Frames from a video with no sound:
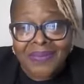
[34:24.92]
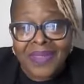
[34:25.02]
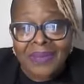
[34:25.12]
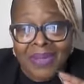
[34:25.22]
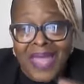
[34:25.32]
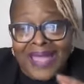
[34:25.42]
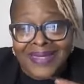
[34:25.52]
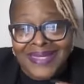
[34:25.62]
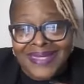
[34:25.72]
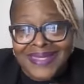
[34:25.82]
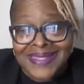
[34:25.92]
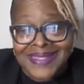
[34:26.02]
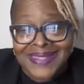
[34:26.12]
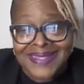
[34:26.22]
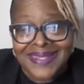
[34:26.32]

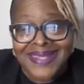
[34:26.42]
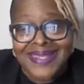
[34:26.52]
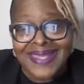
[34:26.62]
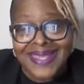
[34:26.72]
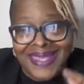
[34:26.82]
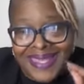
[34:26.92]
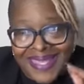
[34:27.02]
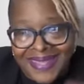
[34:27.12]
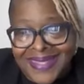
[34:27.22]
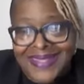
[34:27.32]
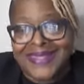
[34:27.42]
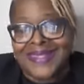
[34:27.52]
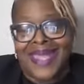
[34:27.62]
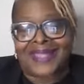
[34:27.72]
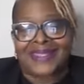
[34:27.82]
Blackness in this
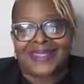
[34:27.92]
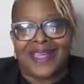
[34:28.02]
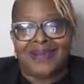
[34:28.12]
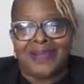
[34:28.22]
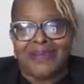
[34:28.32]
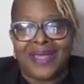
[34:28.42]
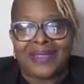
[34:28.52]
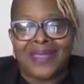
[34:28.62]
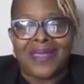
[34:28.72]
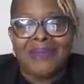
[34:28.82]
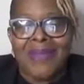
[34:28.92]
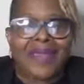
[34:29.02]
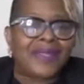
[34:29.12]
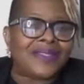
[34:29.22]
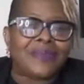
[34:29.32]
next coming month. Matt,
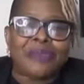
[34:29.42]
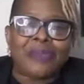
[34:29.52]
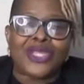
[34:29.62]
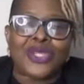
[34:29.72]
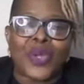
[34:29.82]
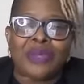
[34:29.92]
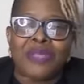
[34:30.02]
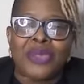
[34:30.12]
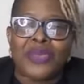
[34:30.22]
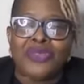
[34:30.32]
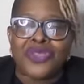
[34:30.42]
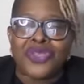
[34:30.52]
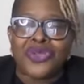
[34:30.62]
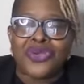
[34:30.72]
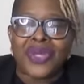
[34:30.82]
it has been my joy to be with
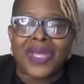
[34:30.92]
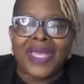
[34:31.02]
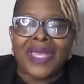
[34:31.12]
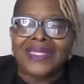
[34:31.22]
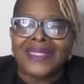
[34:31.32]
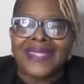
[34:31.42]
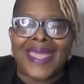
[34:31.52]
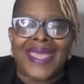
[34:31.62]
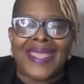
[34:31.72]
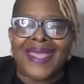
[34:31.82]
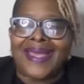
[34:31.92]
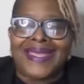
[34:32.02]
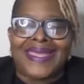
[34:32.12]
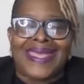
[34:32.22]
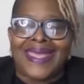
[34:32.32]
you today.
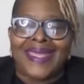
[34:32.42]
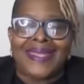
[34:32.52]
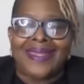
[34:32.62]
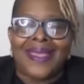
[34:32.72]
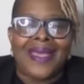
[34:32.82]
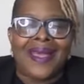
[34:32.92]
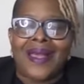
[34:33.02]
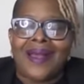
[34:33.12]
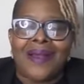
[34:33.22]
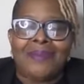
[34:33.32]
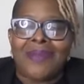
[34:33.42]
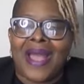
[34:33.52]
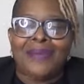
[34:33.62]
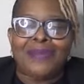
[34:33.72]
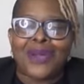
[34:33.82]
Again,
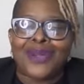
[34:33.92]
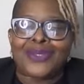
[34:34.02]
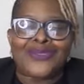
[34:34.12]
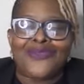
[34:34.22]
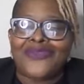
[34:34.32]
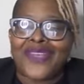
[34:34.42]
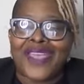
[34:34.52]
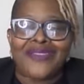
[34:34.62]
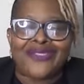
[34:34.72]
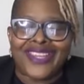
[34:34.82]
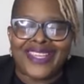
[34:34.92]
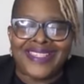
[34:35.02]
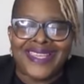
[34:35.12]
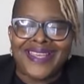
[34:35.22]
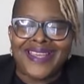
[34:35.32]
my most favorite
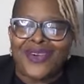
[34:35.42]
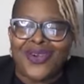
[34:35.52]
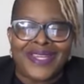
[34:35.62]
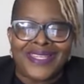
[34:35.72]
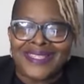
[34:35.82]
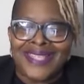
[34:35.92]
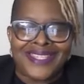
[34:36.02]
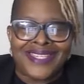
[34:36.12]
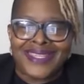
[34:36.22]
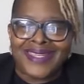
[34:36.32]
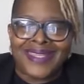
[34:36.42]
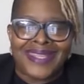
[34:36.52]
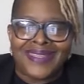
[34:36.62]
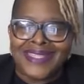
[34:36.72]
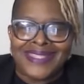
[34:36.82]
organization
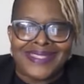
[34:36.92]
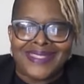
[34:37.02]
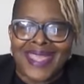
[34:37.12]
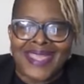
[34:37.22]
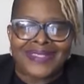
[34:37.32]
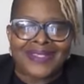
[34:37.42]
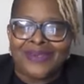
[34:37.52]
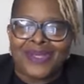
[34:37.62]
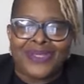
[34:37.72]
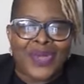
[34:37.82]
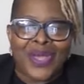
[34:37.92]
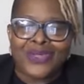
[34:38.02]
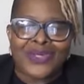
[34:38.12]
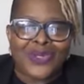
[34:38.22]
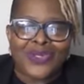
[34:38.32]
in this state, the Mental Health
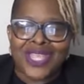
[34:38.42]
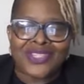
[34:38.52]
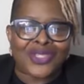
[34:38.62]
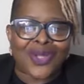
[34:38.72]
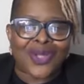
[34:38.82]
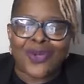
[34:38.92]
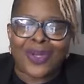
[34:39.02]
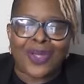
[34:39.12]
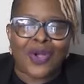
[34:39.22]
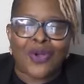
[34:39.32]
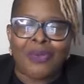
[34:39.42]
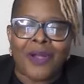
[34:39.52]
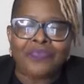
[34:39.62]
Association, Oklahoma.